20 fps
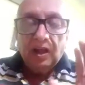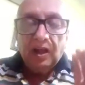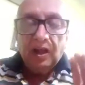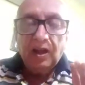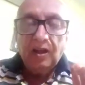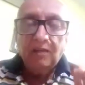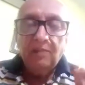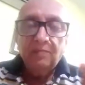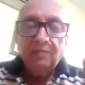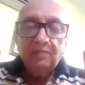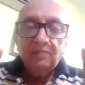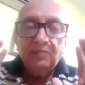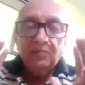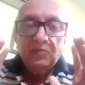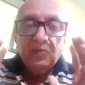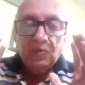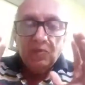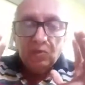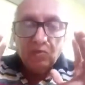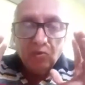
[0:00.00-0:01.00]
I am
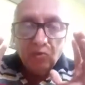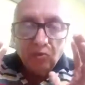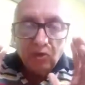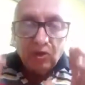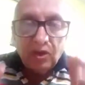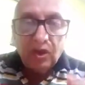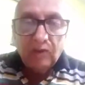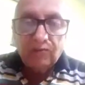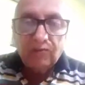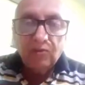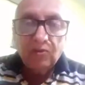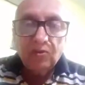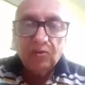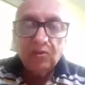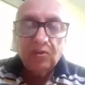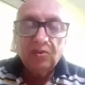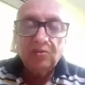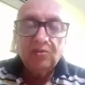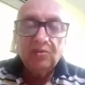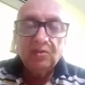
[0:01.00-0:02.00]
so grateful
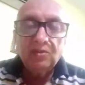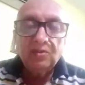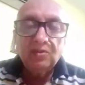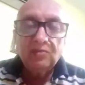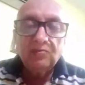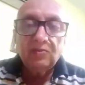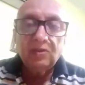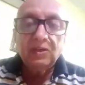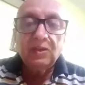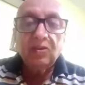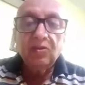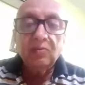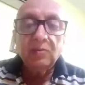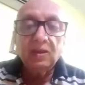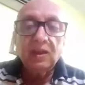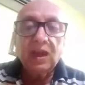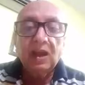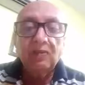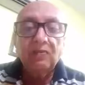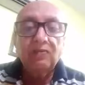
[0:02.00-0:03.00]
to the universe for giving
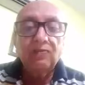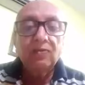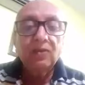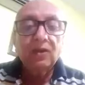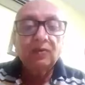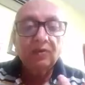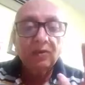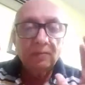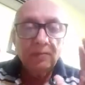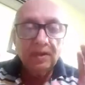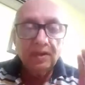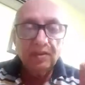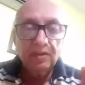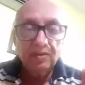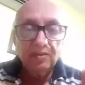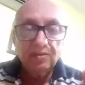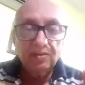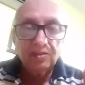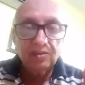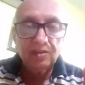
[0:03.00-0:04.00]
me a life full of
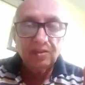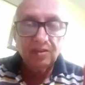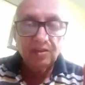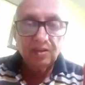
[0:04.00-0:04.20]
abundance.